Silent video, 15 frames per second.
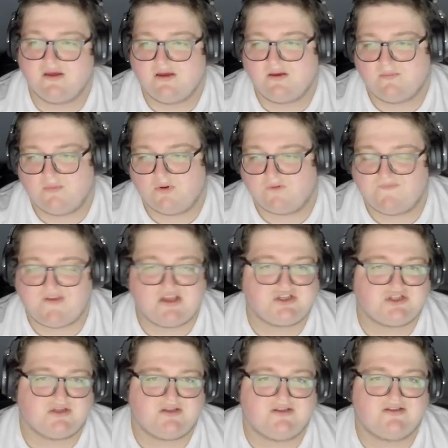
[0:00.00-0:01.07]

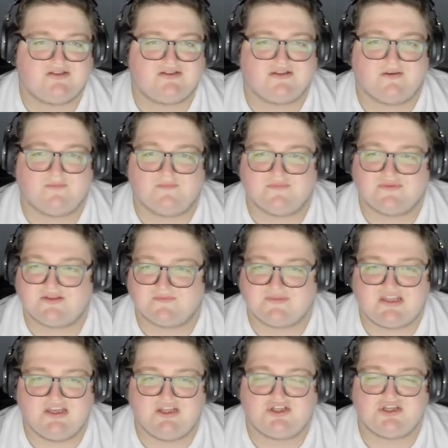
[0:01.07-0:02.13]
motivation, some
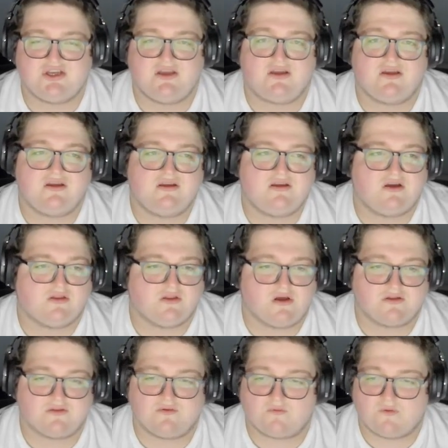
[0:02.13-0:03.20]
teaching
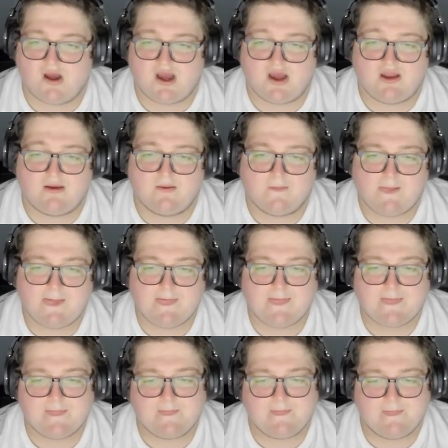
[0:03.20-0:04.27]
along the ride.
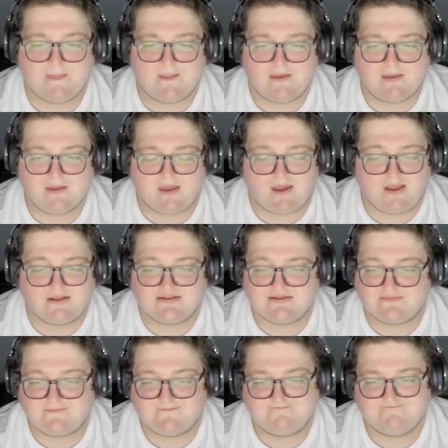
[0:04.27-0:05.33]

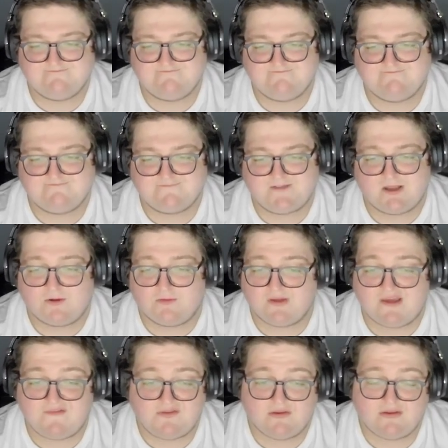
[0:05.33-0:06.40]
And, you know,
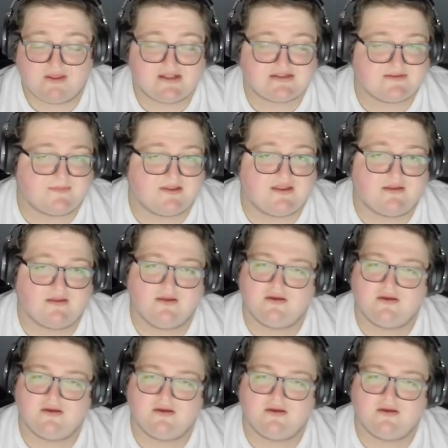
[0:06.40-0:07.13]
if you can get something,